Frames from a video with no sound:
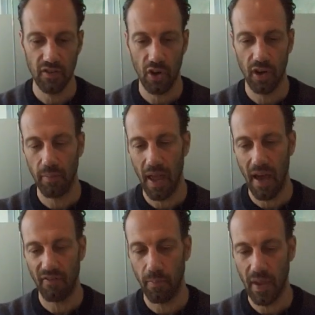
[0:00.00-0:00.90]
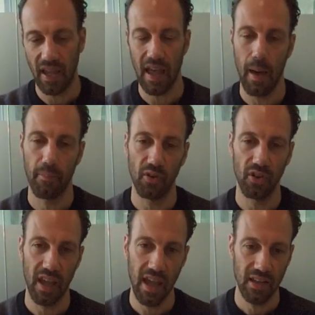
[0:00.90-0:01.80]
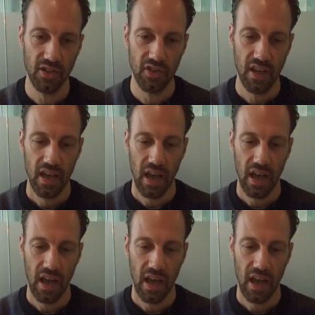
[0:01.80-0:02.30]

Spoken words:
they're going to have to pay capital gains.